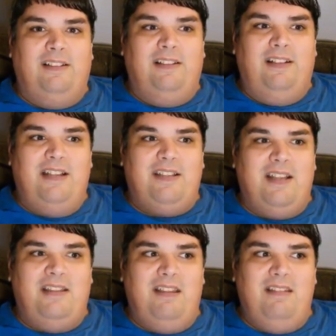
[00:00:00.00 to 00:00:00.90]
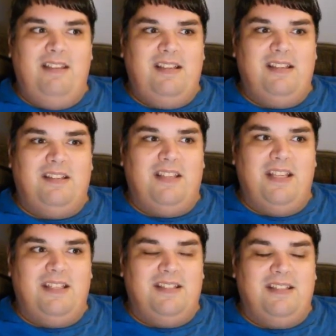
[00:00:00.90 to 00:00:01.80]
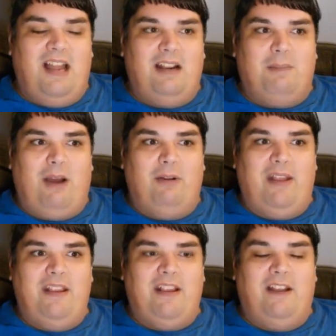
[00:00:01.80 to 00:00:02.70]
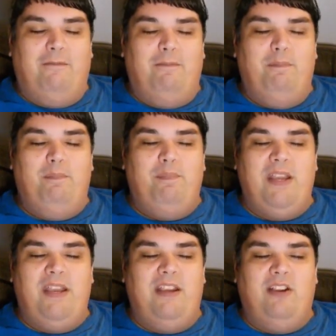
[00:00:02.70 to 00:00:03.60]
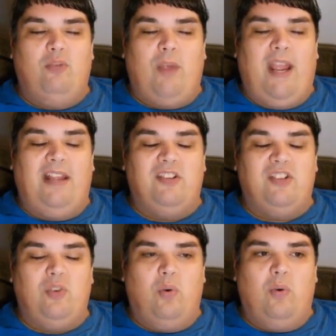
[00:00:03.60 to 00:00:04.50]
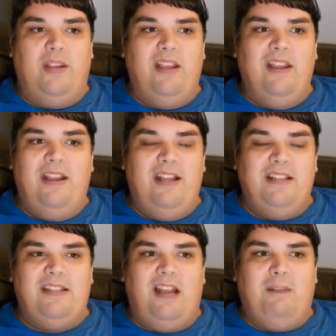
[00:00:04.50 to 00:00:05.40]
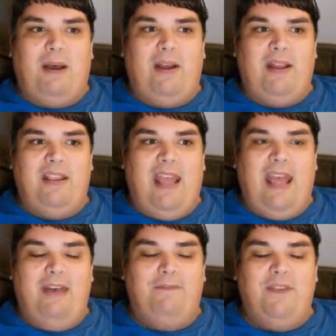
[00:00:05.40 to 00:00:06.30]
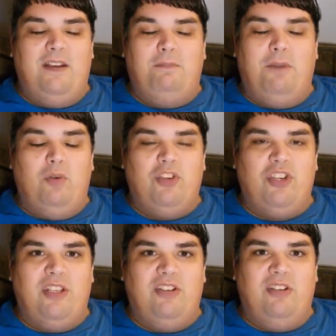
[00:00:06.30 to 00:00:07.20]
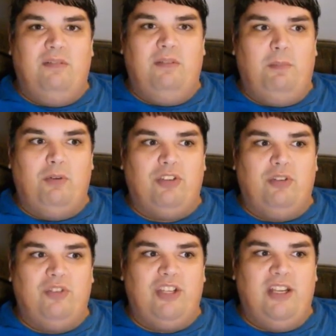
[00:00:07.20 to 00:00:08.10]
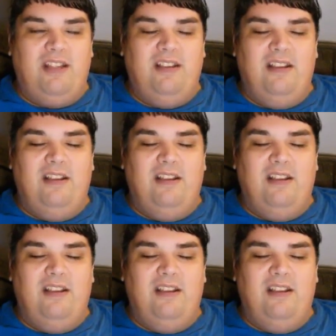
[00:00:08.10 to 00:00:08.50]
It's like th- this this is not about any kind of big grand story. It's not about any heavy emotion emotional shit.